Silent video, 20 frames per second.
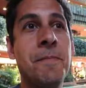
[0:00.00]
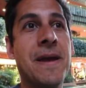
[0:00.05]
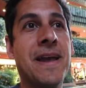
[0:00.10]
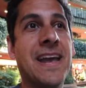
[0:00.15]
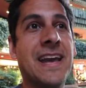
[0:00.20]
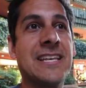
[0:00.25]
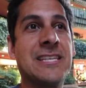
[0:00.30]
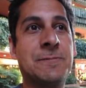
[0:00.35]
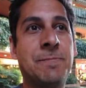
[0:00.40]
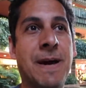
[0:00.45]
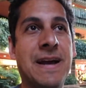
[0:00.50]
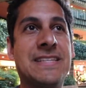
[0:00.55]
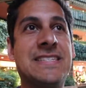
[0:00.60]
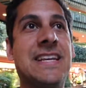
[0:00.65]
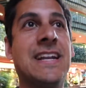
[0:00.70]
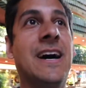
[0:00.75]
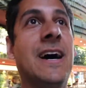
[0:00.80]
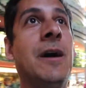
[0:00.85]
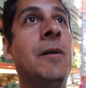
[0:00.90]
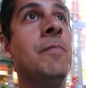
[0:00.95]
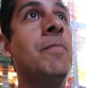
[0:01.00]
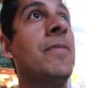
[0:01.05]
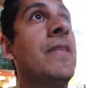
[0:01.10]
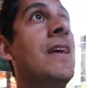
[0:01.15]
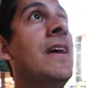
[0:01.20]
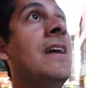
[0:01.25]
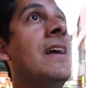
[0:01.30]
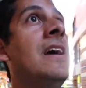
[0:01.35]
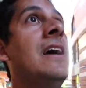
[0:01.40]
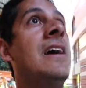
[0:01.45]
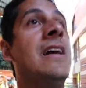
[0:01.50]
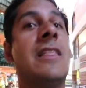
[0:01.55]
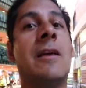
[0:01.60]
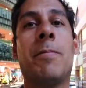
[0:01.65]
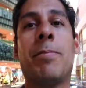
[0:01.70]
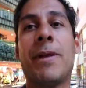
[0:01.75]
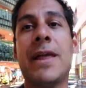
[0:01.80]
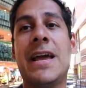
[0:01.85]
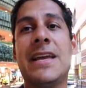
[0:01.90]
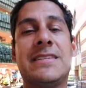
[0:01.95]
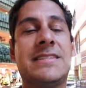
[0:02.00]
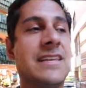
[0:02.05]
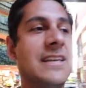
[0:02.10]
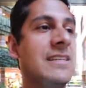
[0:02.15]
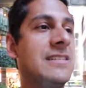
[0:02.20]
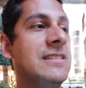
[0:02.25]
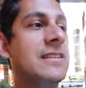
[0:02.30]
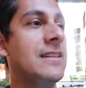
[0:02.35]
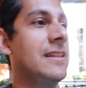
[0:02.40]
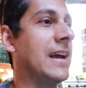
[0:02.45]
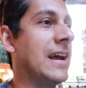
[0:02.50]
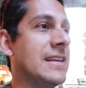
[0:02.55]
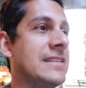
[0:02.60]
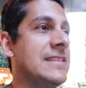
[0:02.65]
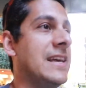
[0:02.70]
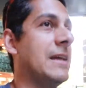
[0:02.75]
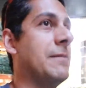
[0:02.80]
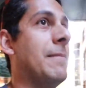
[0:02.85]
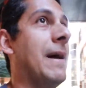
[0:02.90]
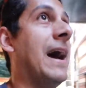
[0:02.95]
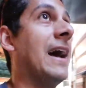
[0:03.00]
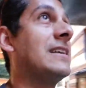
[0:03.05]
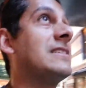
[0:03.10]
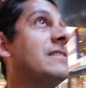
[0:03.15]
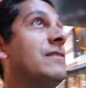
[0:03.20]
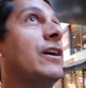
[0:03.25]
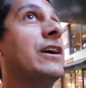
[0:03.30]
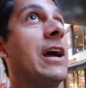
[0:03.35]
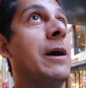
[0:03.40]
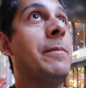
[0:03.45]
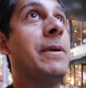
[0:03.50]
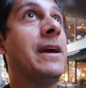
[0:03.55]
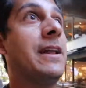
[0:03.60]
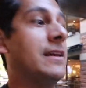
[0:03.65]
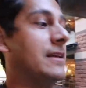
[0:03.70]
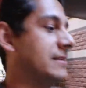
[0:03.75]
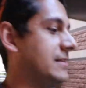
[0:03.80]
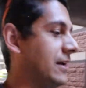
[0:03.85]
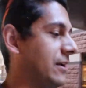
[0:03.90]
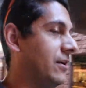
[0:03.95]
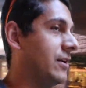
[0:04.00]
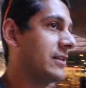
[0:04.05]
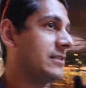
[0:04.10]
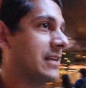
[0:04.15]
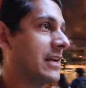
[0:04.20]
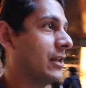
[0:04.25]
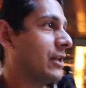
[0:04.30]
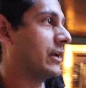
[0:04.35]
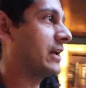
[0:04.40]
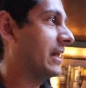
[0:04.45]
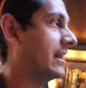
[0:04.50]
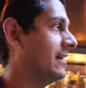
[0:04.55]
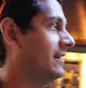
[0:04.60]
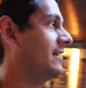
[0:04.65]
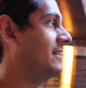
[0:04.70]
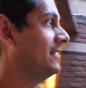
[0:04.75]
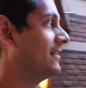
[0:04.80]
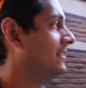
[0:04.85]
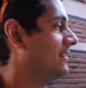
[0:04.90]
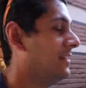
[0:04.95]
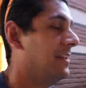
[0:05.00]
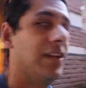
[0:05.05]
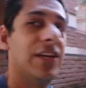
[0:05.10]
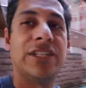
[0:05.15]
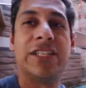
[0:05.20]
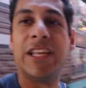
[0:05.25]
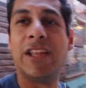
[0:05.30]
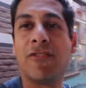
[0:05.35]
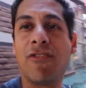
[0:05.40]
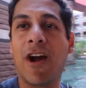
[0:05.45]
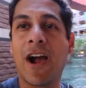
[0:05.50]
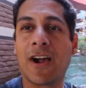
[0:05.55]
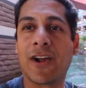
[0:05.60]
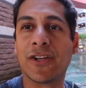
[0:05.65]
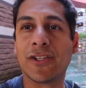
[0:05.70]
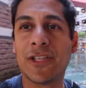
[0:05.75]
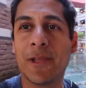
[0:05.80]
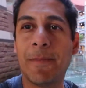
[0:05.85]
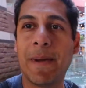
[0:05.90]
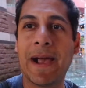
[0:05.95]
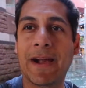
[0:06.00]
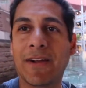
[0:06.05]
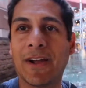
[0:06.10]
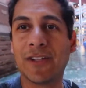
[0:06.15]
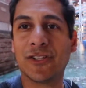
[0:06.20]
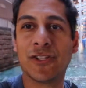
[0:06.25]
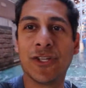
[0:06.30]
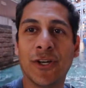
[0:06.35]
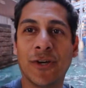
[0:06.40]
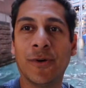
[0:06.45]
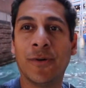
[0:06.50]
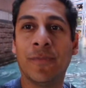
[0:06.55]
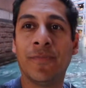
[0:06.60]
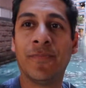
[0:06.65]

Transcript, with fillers: Make it, spice it up. The place is, like I said, massive. Look how big it is here. Let's take a look at it. You see the rockers in the background too.